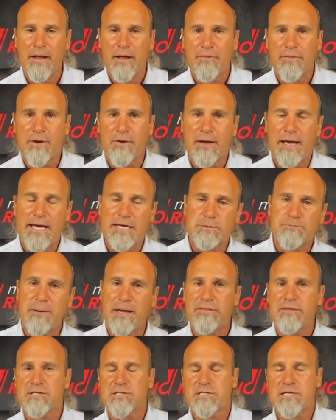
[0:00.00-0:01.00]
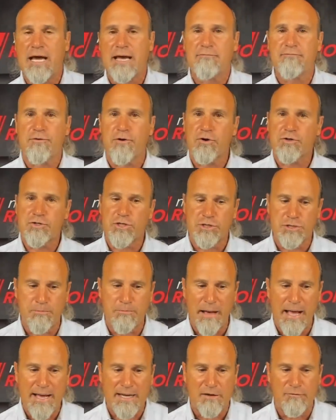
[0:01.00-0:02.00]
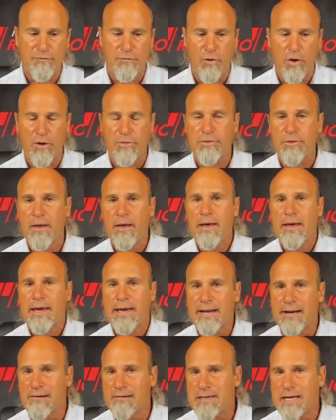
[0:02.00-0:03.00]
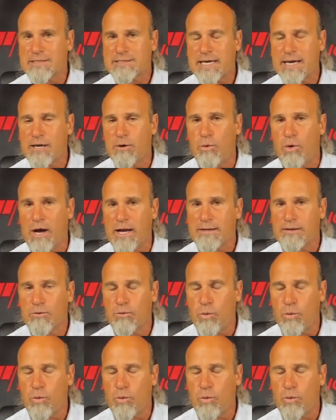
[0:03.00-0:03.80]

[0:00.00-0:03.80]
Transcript: there has been this divergence back and forth. And I'll tell you what